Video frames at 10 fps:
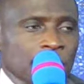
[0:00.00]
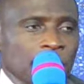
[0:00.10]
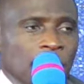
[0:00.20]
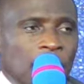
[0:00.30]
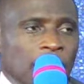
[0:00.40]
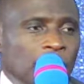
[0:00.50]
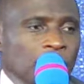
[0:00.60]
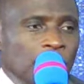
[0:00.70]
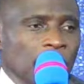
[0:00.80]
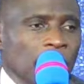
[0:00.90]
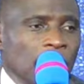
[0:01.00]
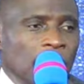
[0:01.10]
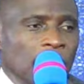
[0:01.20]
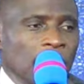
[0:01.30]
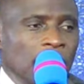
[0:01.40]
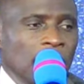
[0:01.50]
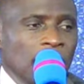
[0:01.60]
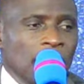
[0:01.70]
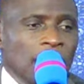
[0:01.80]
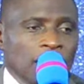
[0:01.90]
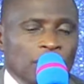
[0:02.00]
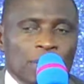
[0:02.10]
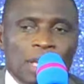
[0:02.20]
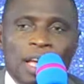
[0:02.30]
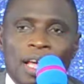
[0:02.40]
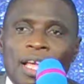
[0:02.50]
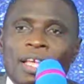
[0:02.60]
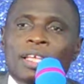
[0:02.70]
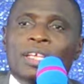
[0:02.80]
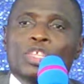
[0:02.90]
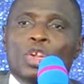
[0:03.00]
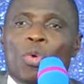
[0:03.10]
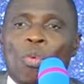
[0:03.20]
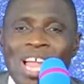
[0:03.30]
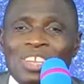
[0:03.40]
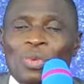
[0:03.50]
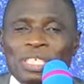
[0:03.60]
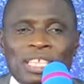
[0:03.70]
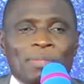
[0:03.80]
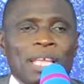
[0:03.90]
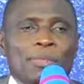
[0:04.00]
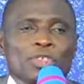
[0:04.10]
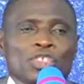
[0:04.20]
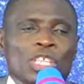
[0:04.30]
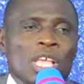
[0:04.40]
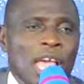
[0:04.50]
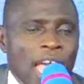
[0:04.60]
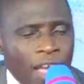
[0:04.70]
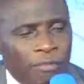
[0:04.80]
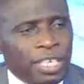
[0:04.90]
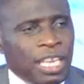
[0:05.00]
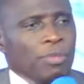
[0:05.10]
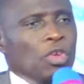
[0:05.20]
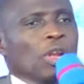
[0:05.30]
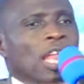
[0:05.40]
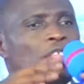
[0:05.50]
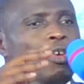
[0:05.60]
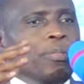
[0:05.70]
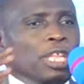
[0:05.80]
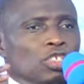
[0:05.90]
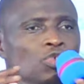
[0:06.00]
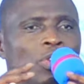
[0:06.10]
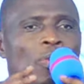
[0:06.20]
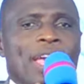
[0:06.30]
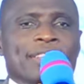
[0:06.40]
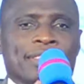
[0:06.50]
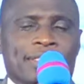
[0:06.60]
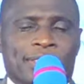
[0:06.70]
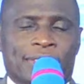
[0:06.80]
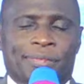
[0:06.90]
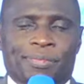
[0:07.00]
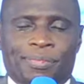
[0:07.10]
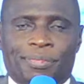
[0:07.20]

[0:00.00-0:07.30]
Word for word: hallelujah hallelujah hallelujah hallelujah you know what we, sometimes you see every time your your ministry rises you go